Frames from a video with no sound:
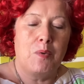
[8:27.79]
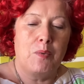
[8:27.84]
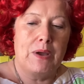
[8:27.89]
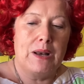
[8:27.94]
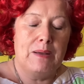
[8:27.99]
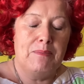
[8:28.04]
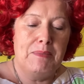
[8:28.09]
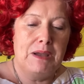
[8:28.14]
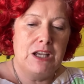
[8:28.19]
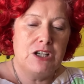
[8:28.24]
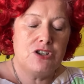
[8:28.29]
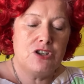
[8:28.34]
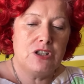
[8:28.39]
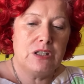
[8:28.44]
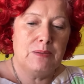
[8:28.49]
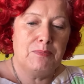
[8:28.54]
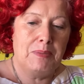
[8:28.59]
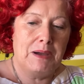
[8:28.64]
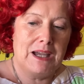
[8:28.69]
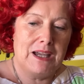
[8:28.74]
But when I
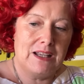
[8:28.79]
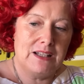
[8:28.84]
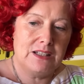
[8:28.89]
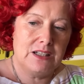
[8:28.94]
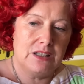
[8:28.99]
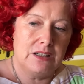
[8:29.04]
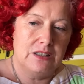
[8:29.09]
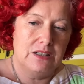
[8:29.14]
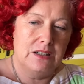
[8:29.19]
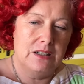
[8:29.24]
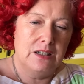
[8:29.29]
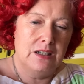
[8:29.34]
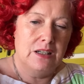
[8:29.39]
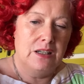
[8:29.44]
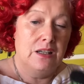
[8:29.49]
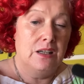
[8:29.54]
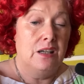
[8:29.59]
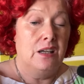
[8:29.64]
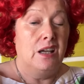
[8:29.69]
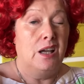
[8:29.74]
measured the pattern,